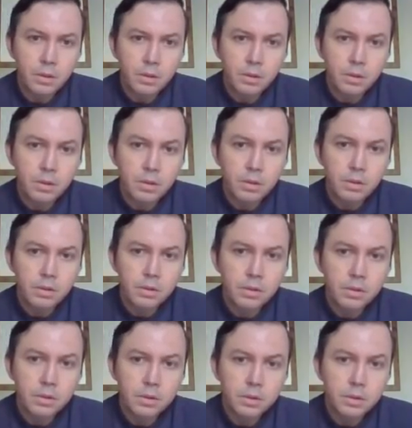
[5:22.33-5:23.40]

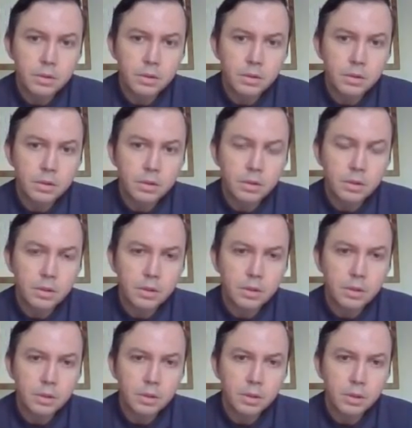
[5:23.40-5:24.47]

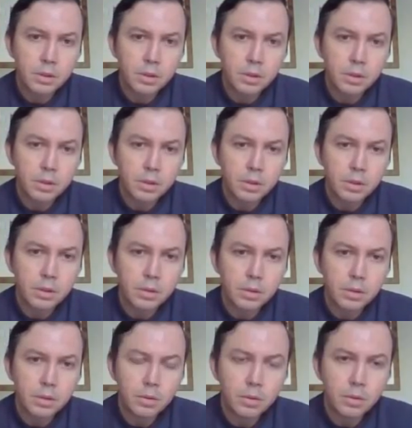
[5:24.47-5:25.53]

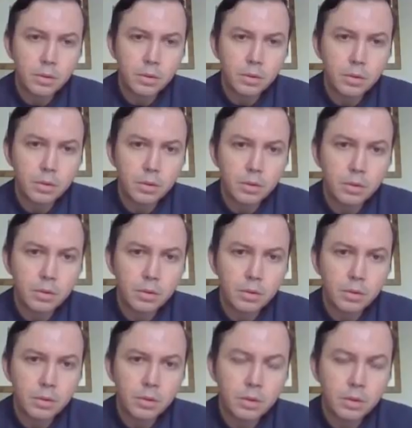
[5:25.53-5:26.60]

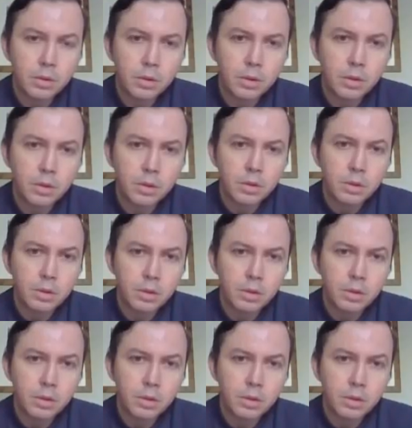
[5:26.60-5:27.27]
The person shown says nothing.